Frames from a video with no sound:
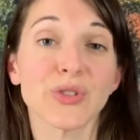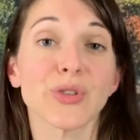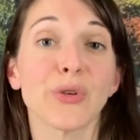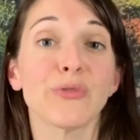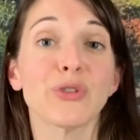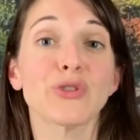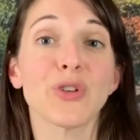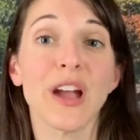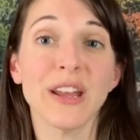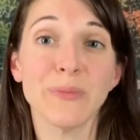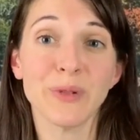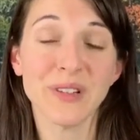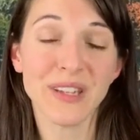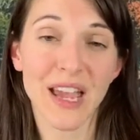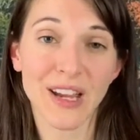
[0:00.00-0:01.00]
So if you're trying to
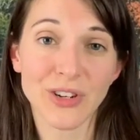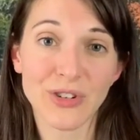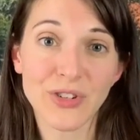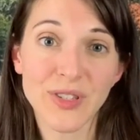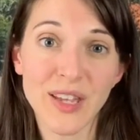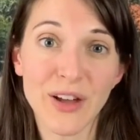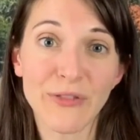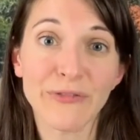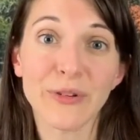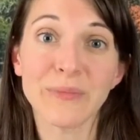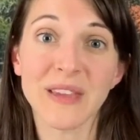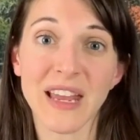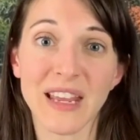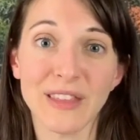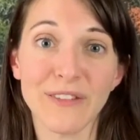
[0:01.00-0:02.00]
protect yourself from
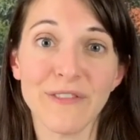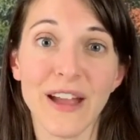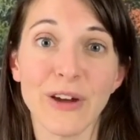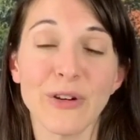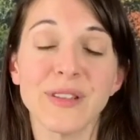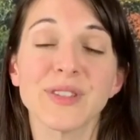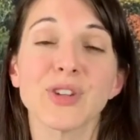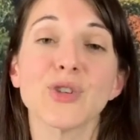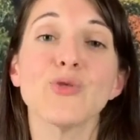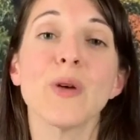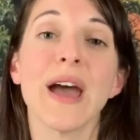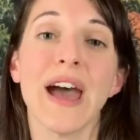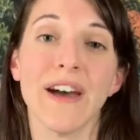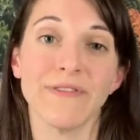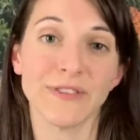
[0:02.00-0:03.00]
getting the virus, you
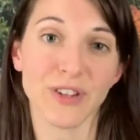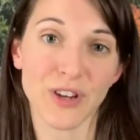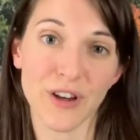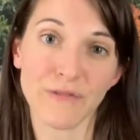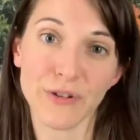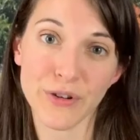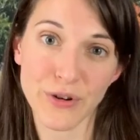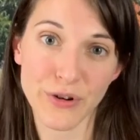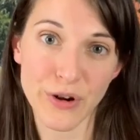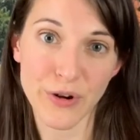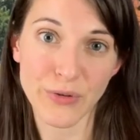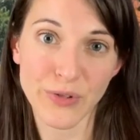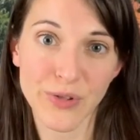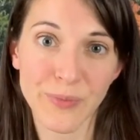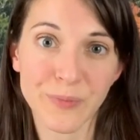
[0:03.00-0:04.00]
have to cover your
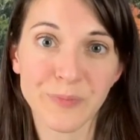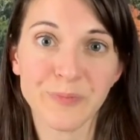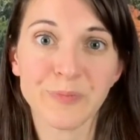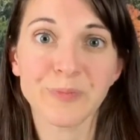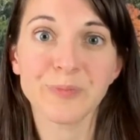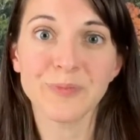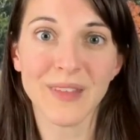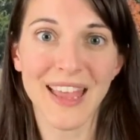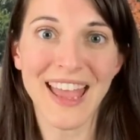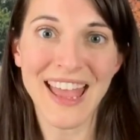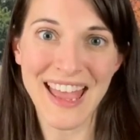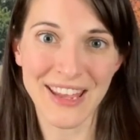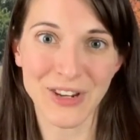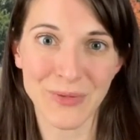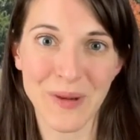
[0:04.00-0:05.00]
nose
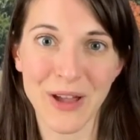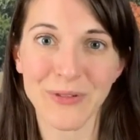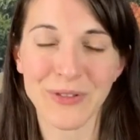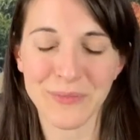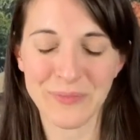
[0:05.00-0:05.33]
and your mouth.